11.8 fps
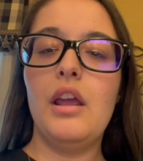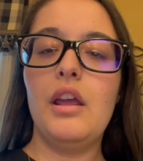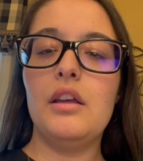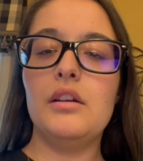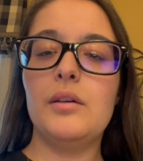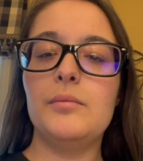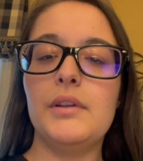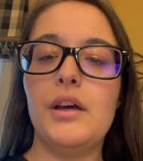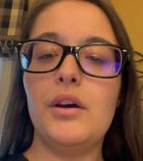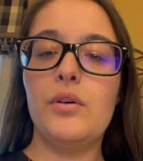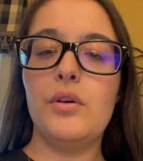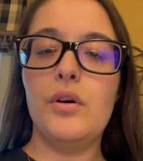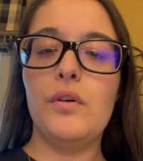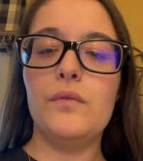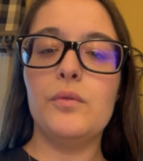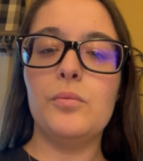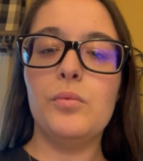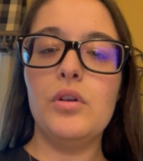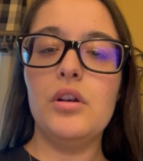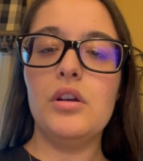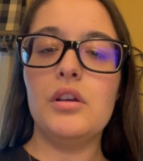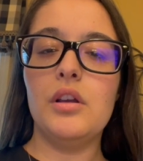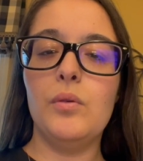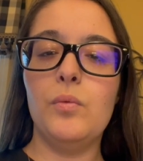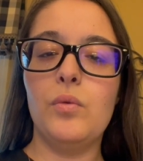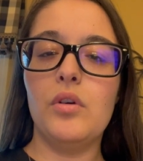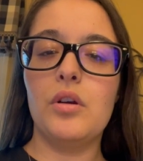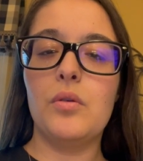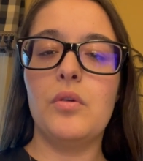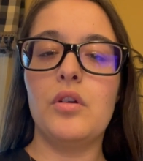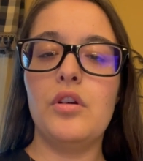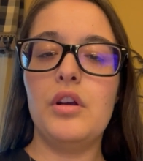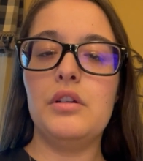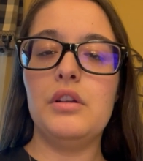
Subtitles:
and I'm now home from work, and work went great